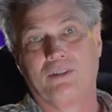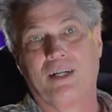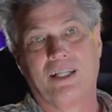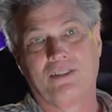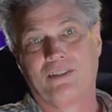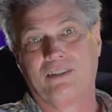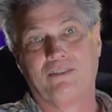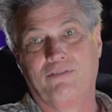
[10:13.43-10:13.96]
You're
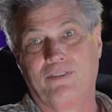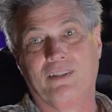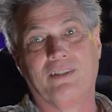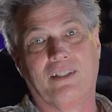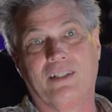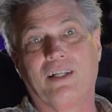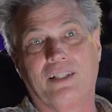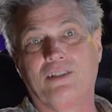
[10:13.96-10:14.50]
actually
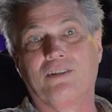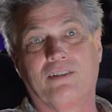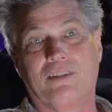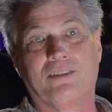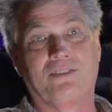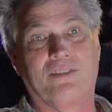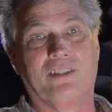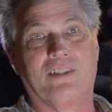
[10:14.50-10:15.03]
feeling like you're
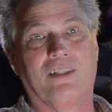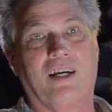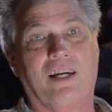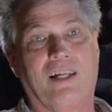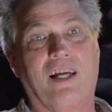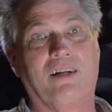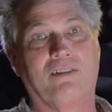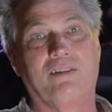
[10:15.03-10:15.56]
listening a
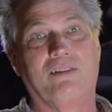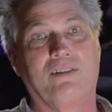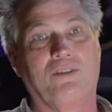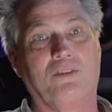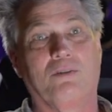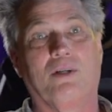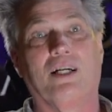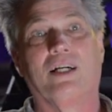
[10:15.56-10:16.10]
lot louder than
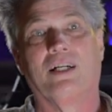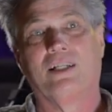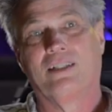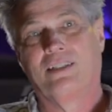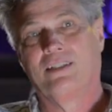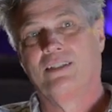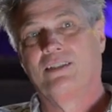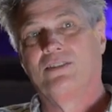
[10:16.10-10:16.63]
you are.
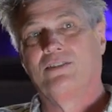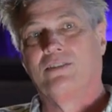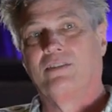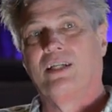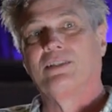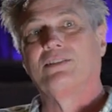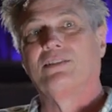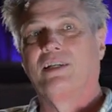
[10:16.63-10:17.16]
So
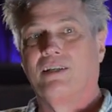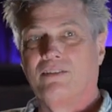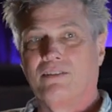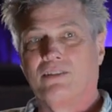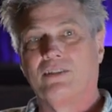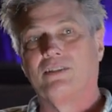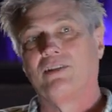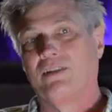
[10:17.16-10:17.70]
that's
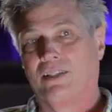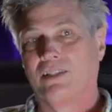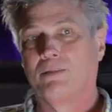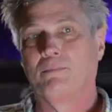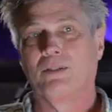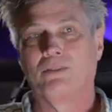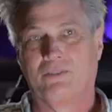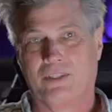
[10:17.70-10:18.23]
another good thing
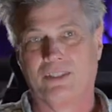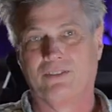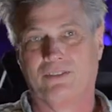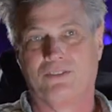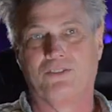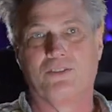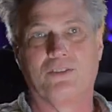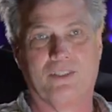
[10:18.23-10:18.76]
about this,
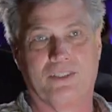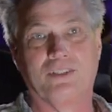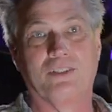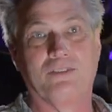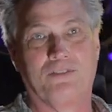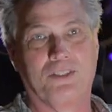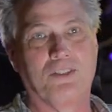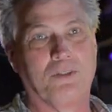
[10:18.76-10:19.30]
is you can
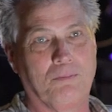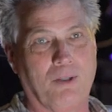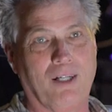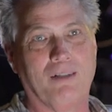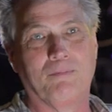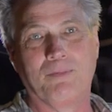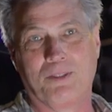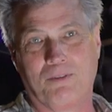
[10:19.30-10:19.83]
live in an
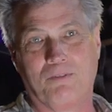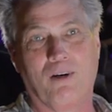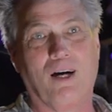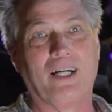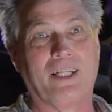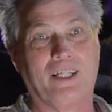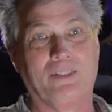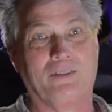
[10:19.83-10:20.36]
apartment and
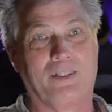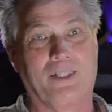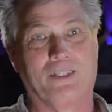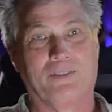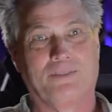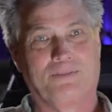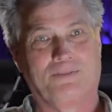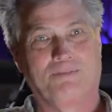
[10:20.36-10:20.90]
rock out now.